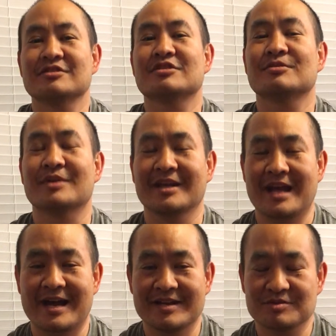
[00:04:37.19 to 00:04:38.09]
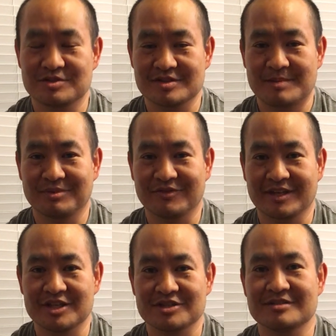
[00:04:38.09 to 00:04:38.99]
to running ads, which is
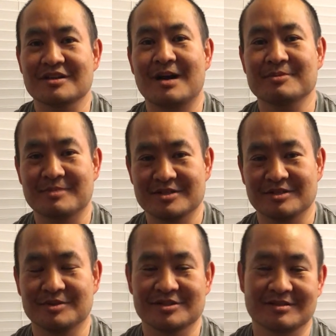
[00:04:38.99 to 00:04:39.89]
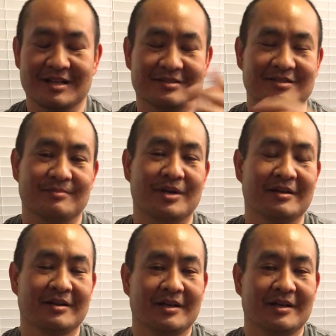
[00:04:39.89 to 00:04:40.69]
amplification, to optimizing, which is the last step, right?